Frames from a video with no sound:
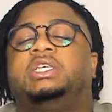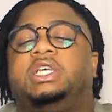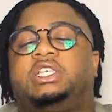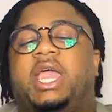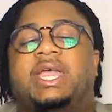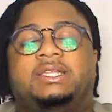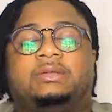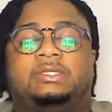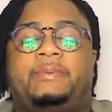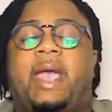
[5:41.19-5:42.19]
said she ate
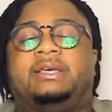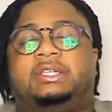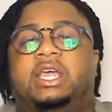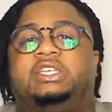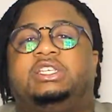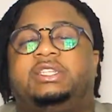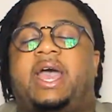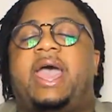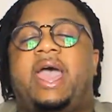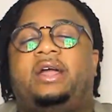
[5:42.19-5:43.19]
something spicy and she said
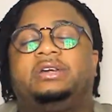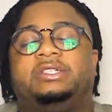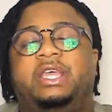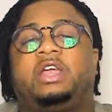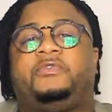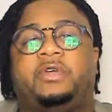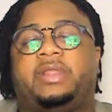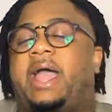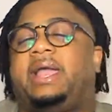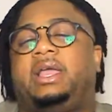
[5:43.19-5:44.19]
I had her sick for
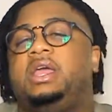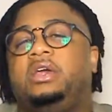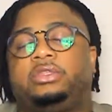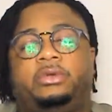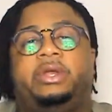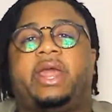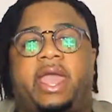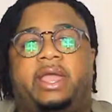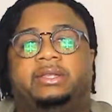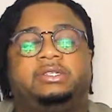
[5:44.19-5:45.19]
like three
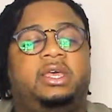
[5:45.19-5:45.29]
days.